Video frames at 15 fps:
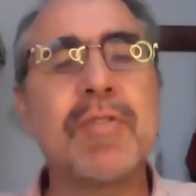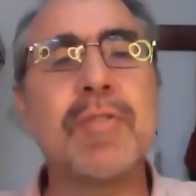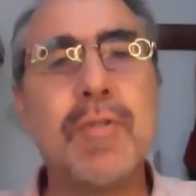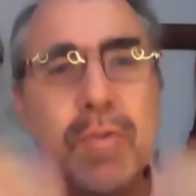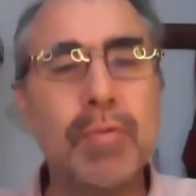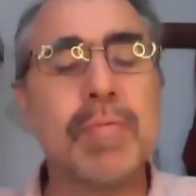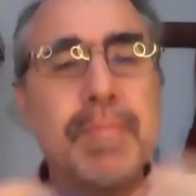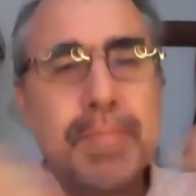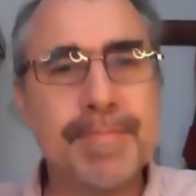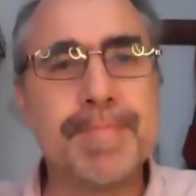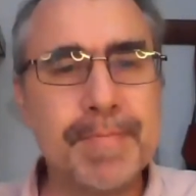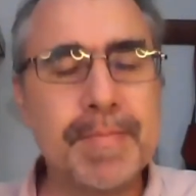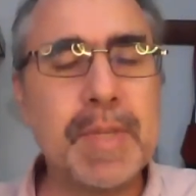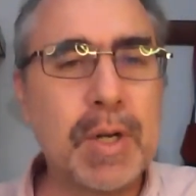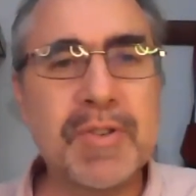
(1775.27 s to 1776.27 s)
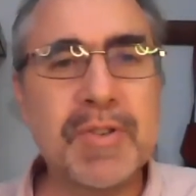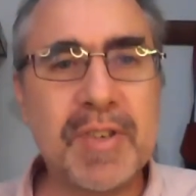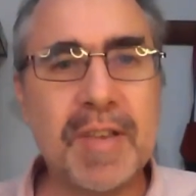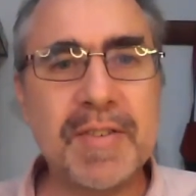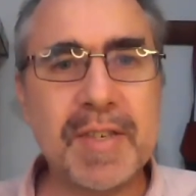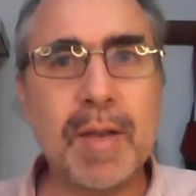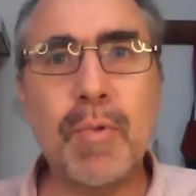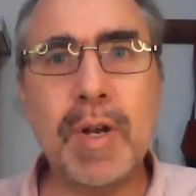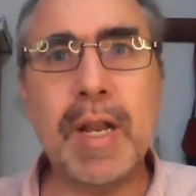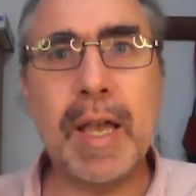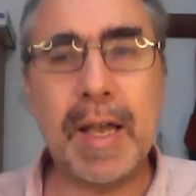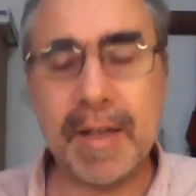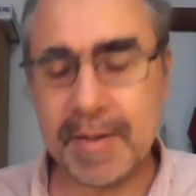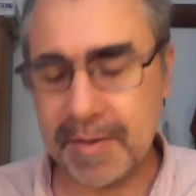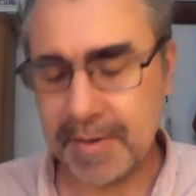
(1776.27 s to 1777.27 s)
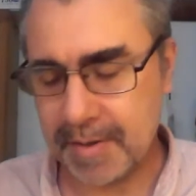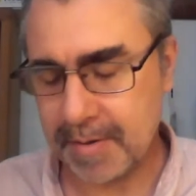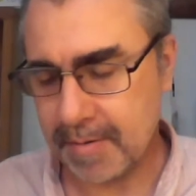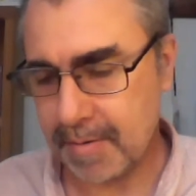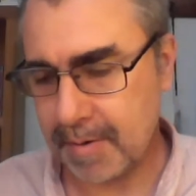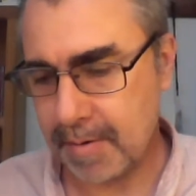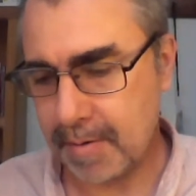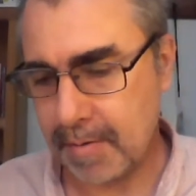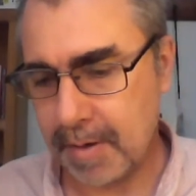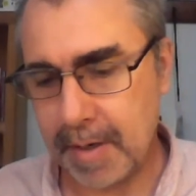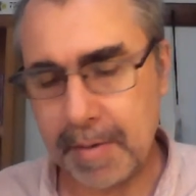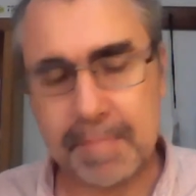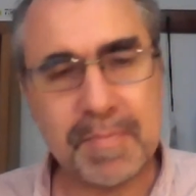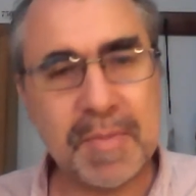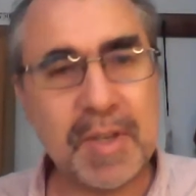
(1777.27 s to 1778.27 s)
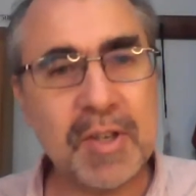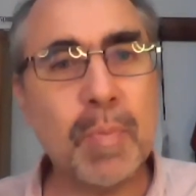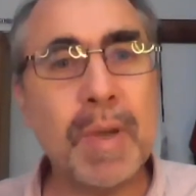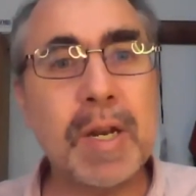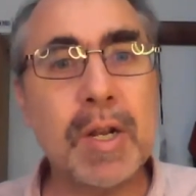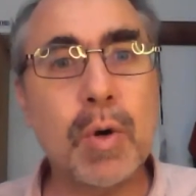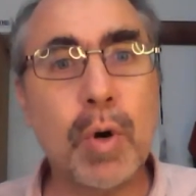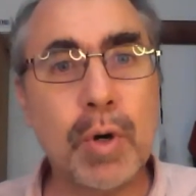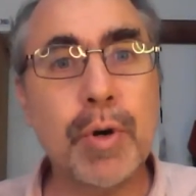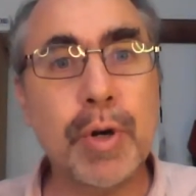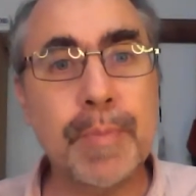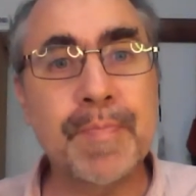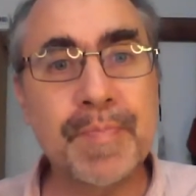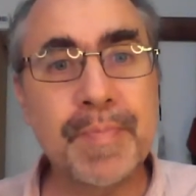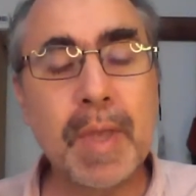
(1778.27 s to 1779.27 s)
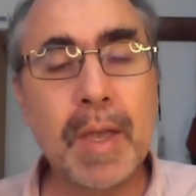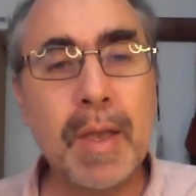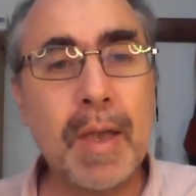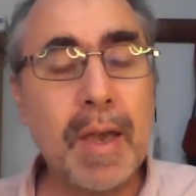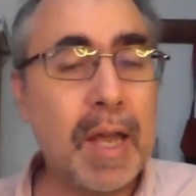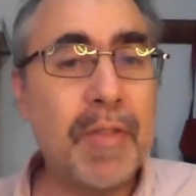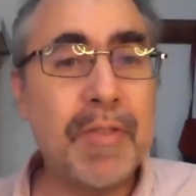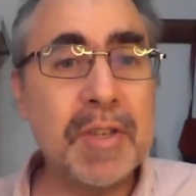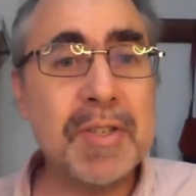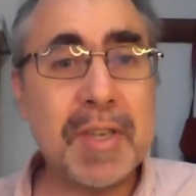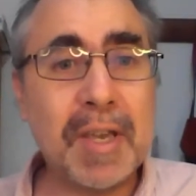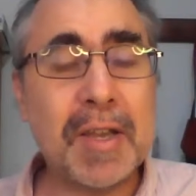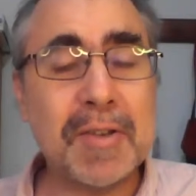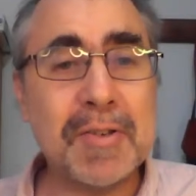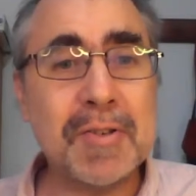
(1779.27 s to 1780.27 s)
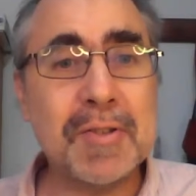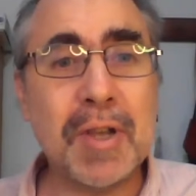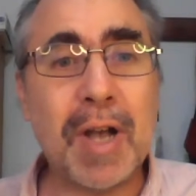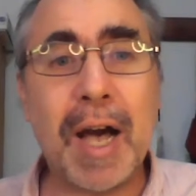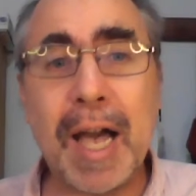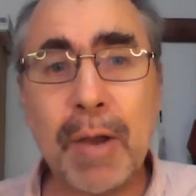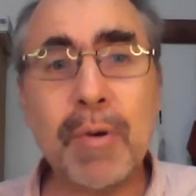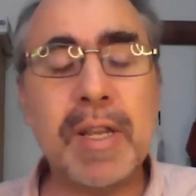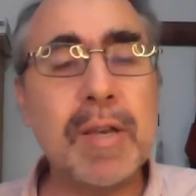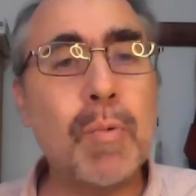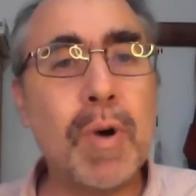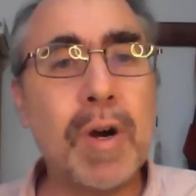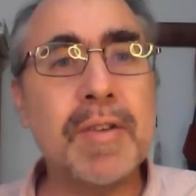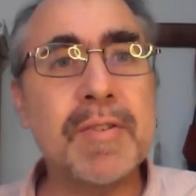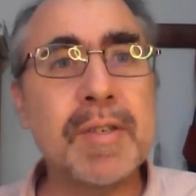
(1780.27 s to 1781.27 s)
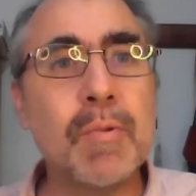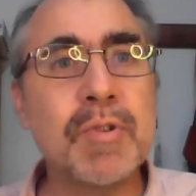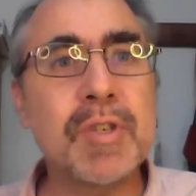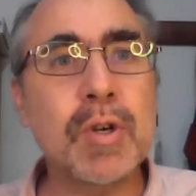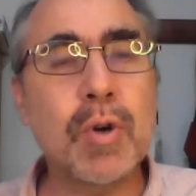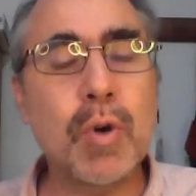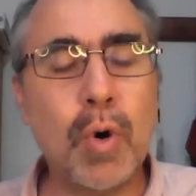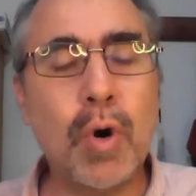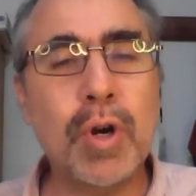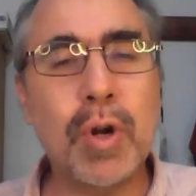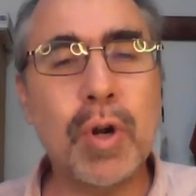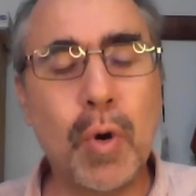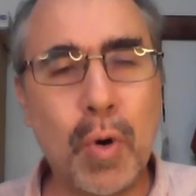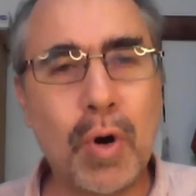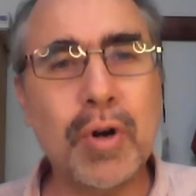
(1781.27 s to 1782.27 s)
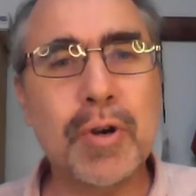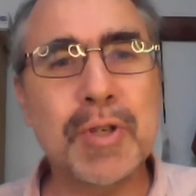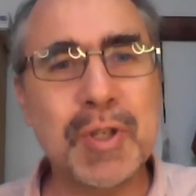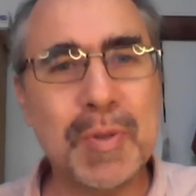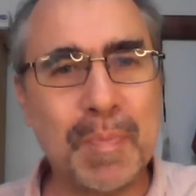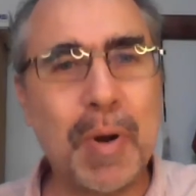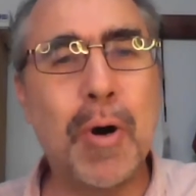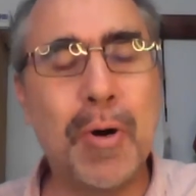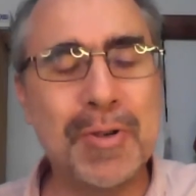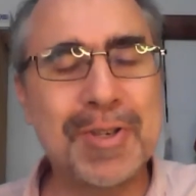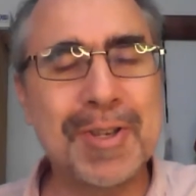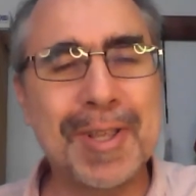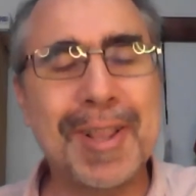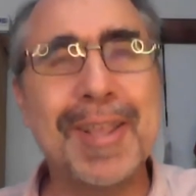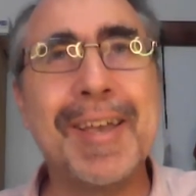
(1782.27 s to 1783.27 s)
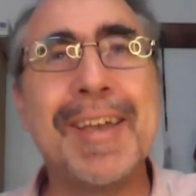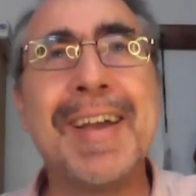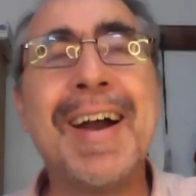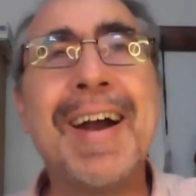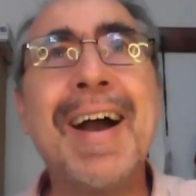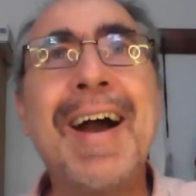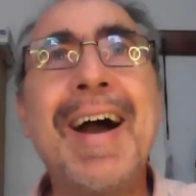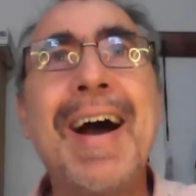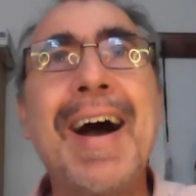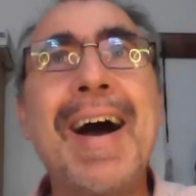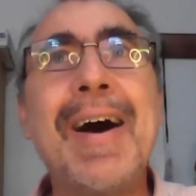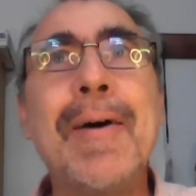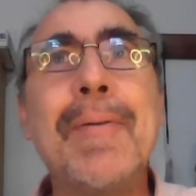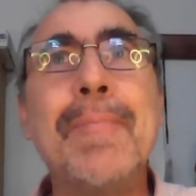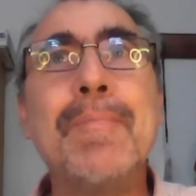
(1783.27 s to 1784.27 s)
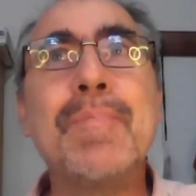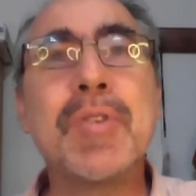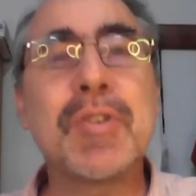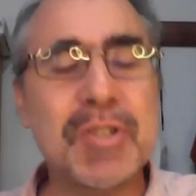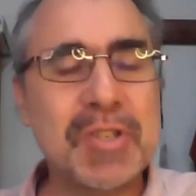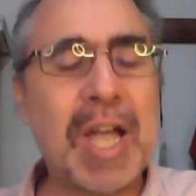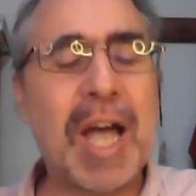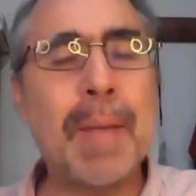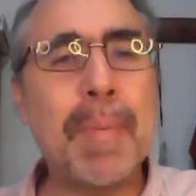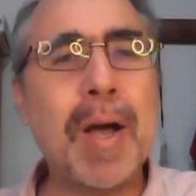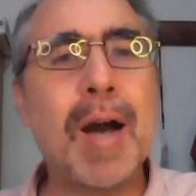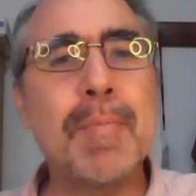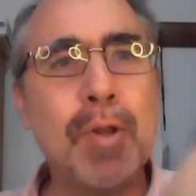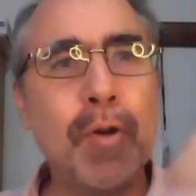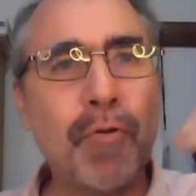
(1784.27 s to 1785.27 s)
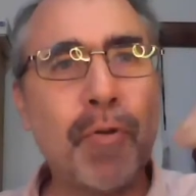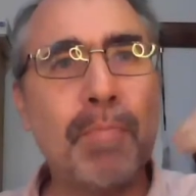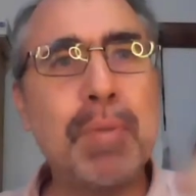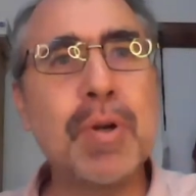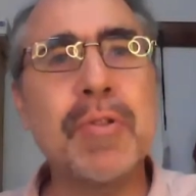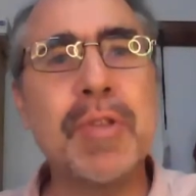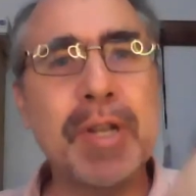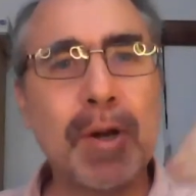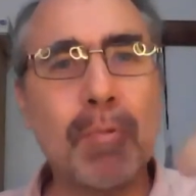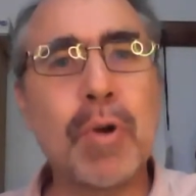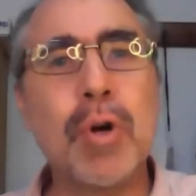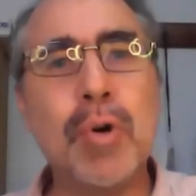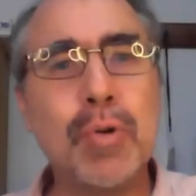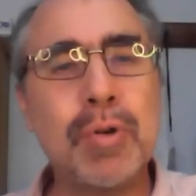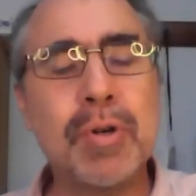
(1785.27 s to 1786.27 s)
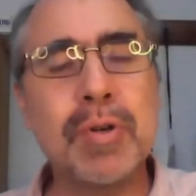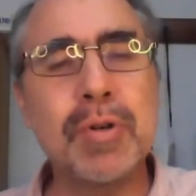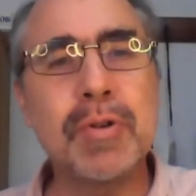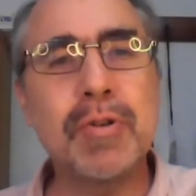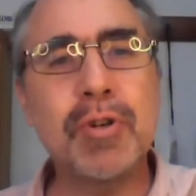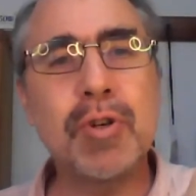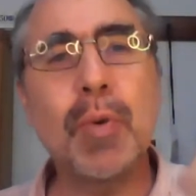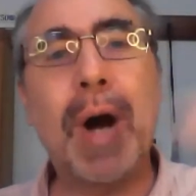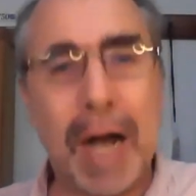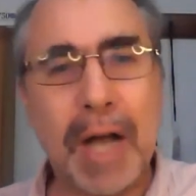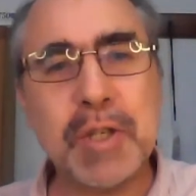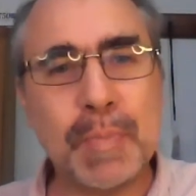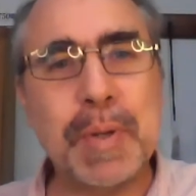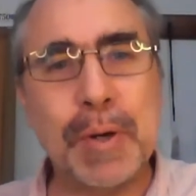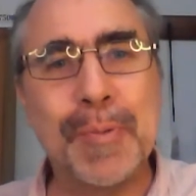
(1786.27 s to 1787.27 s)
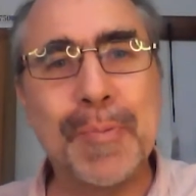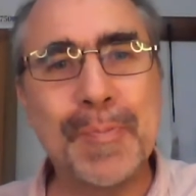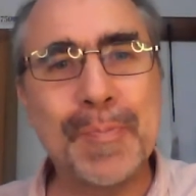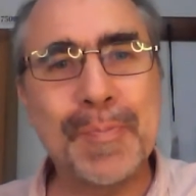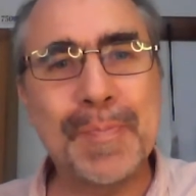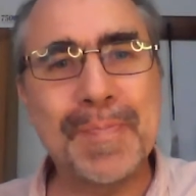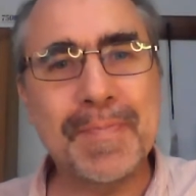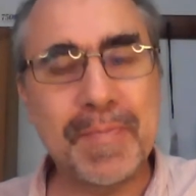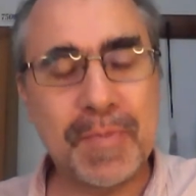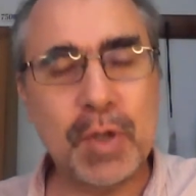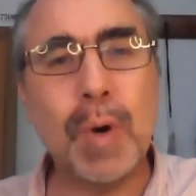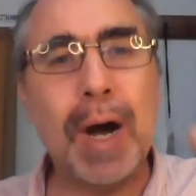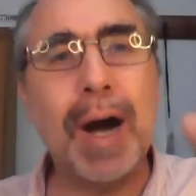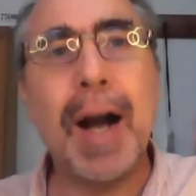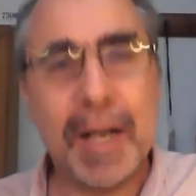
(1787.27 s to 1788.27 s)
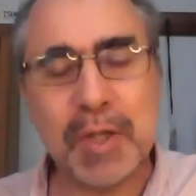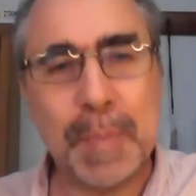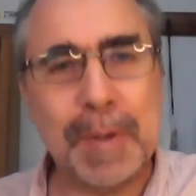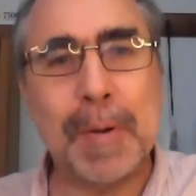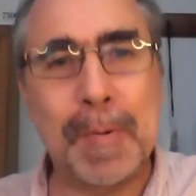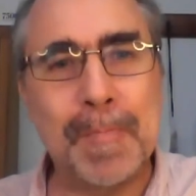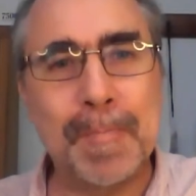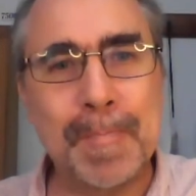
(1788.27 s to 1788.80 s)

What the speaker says: to, say someone has, disobeyed a court order. And in this case, the irony was it was a court order supposedly to stop AMLO from building a road to a hospital. to a hospital.